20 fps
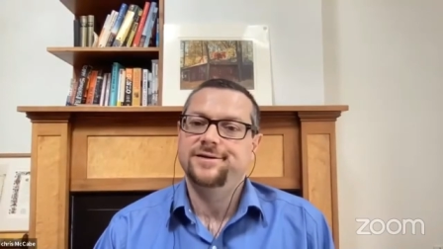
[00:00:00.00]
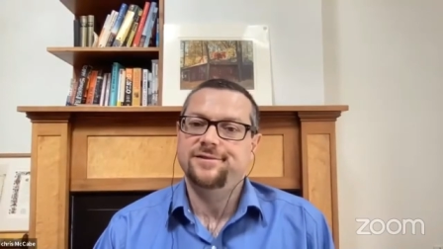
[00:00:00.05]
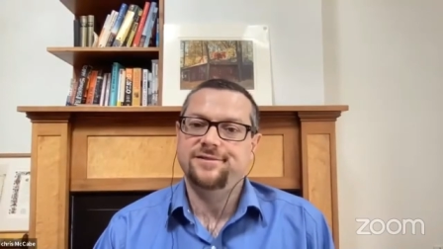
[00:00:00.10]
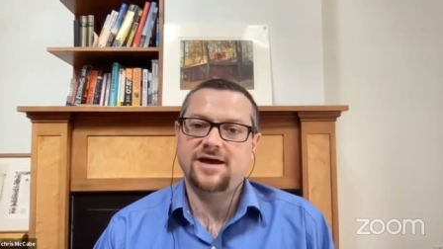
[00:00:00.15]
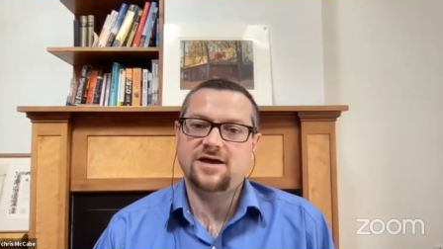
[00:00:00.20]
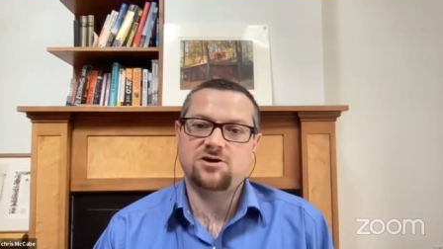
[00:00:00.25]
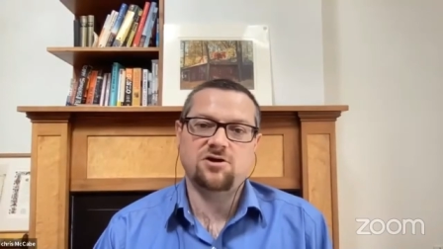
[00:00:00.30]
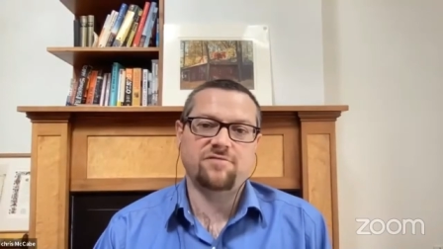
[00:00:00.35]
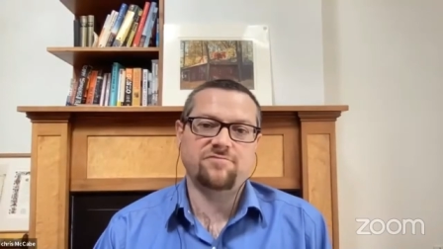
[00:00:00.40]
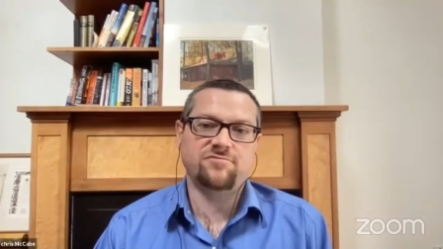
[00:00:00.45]

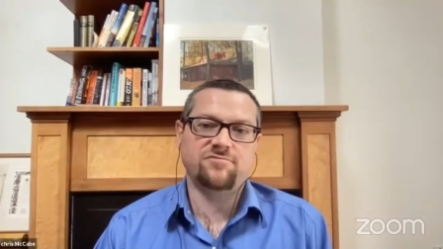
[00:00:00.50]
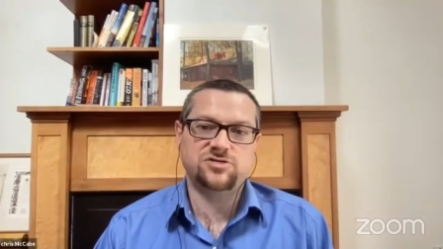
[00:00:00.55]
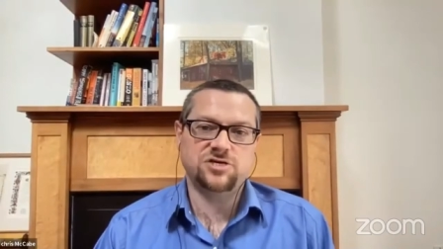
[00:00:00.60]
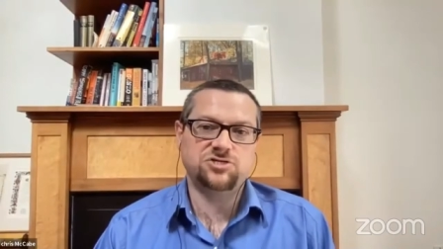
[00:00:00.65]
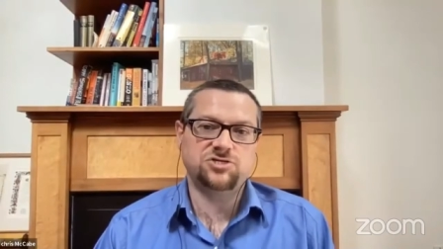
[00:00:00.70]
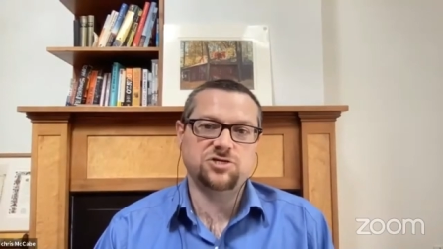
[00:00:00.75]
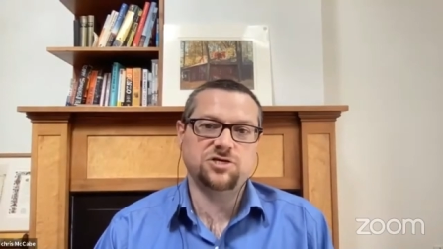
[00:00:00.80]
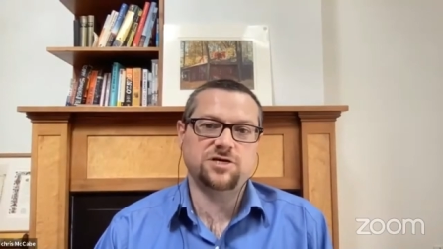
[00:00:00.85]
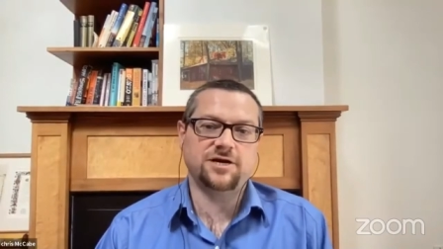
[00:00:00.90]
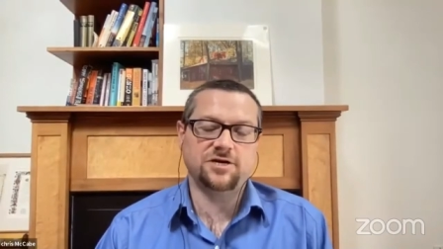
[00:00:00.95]
that
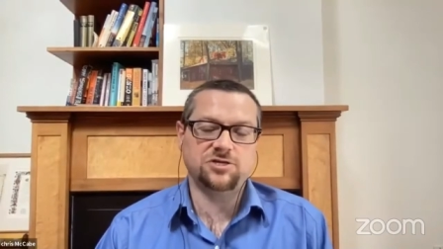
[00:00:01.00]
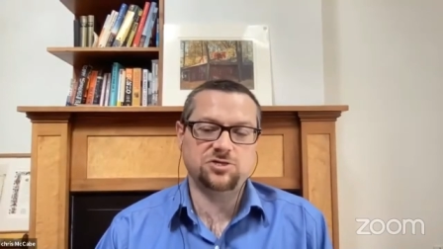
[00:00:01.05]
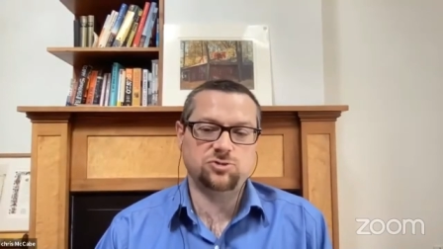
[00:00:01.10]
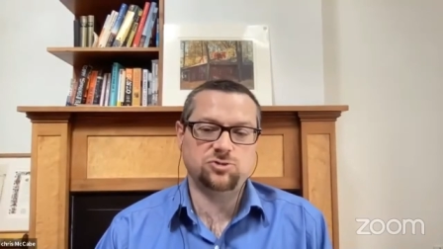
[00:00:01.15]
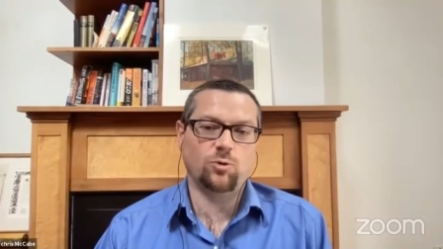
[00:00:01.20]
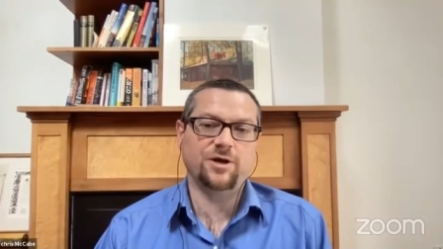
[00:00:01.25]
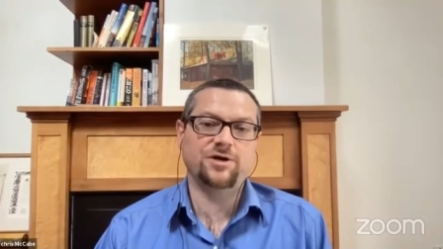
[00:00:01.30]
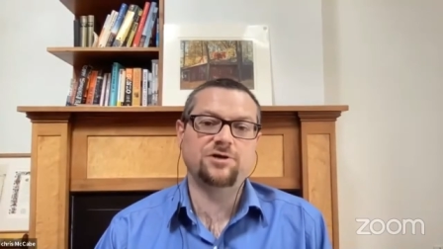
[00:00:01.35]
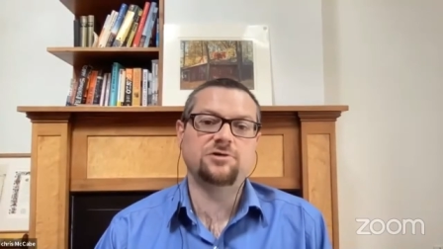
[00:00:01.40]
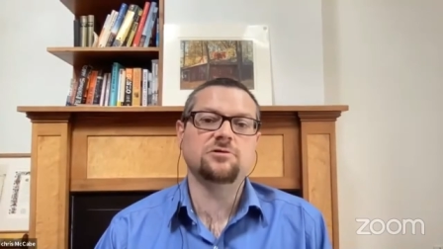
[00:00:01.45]
conversation kind of
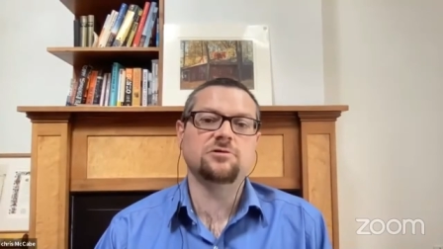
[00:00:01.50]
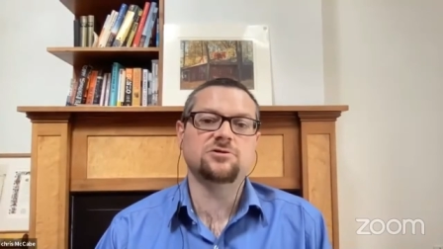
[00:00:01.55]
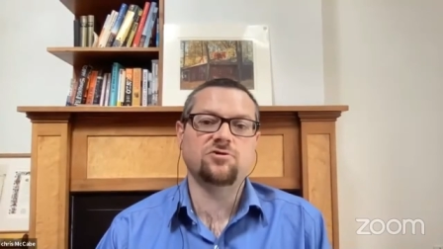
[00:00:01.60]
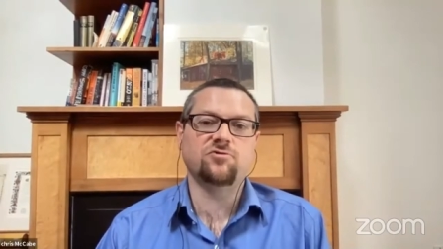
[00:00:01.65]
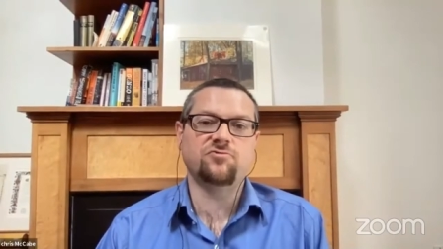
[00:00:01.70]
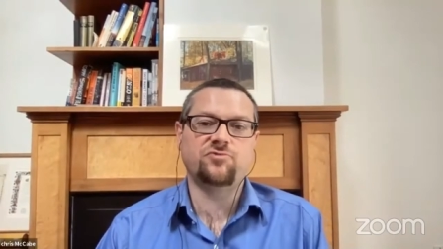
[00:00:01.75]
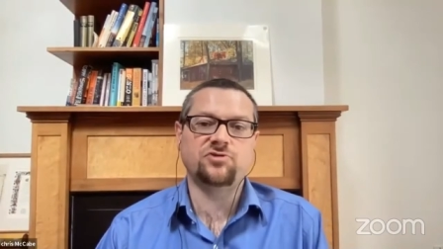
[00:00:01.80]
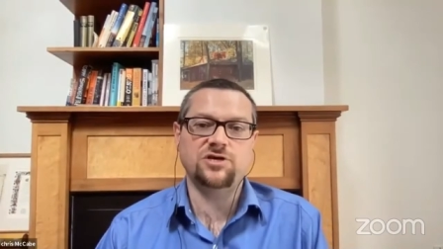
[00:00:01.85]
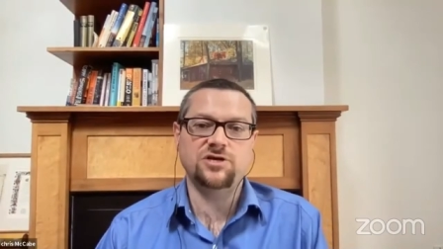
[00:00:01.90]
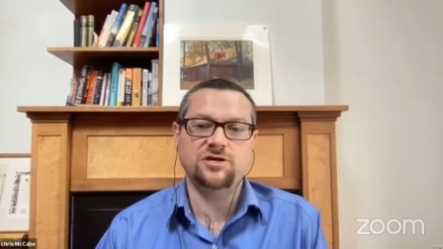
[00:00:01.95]
dwindled
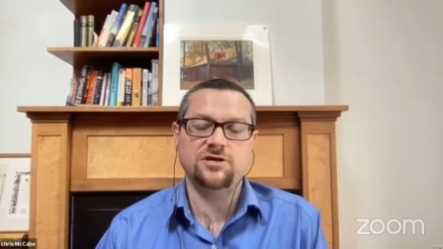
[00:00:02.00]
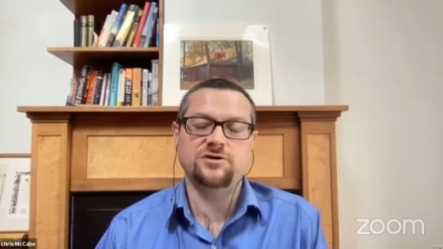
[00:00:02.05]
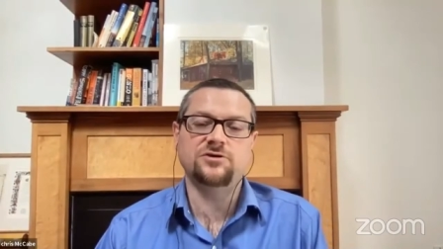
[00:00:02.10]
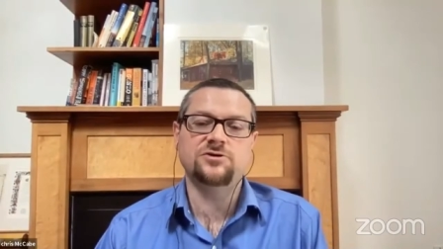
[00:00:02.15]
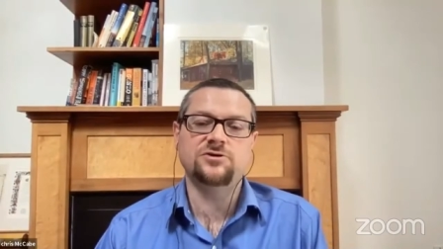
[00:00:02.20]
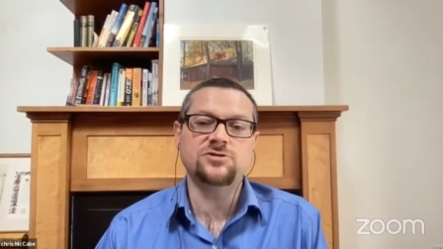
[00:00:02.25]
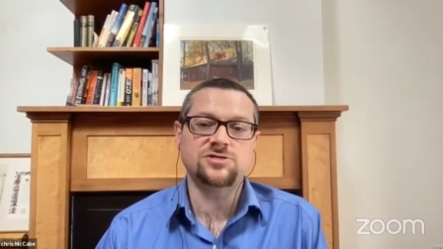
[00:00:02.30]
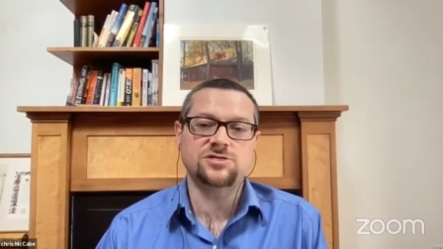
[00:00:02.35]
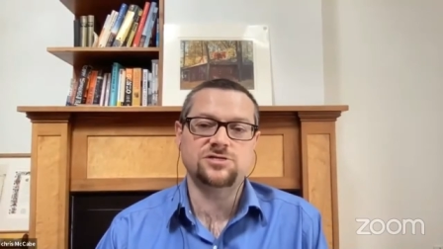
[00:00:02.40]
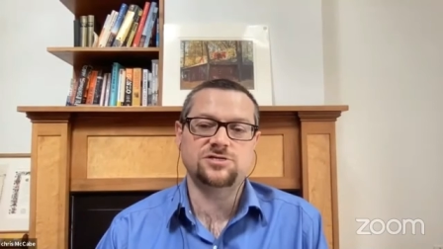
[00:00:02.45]
over the
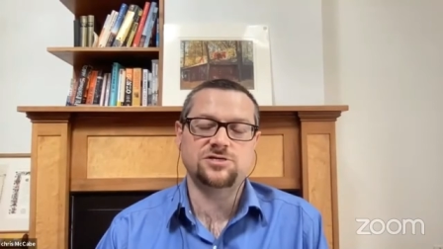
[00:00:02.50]
years